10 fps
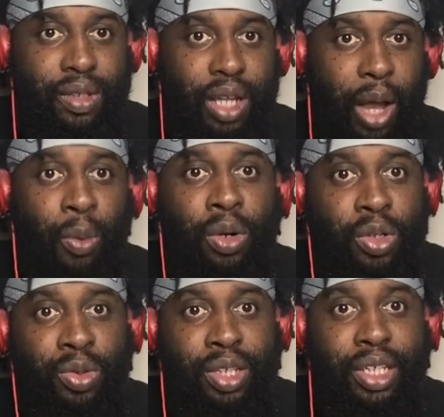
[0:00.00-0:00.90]
I want to
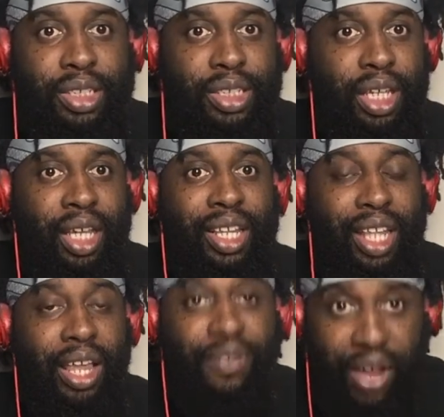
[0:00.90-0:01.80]
do this, and
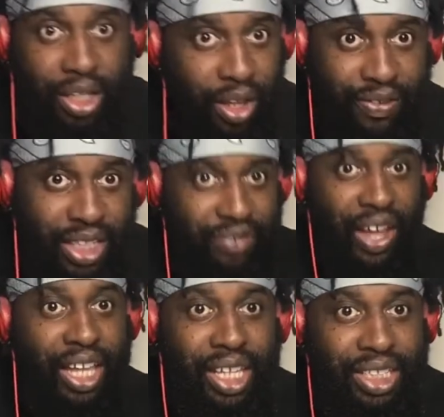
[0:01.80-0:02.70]
if I
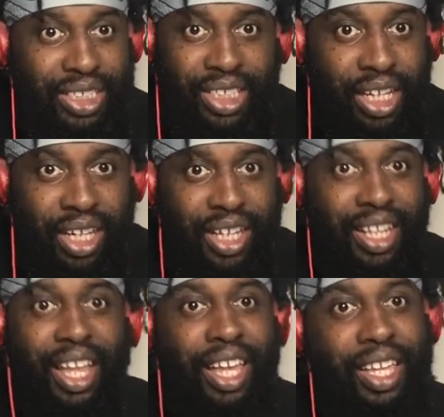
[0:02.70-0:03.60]
can get this
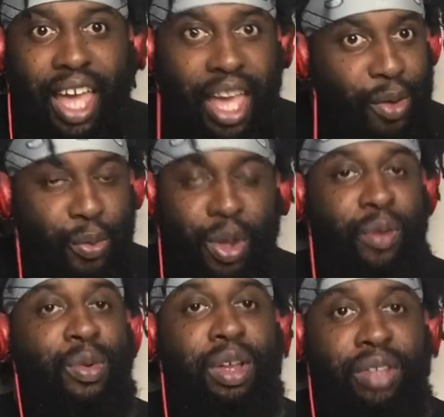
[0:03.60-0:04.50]
done, like, hey,
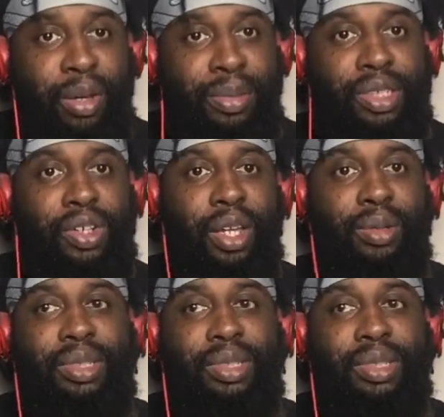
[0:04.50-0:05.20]
we are going to be straight.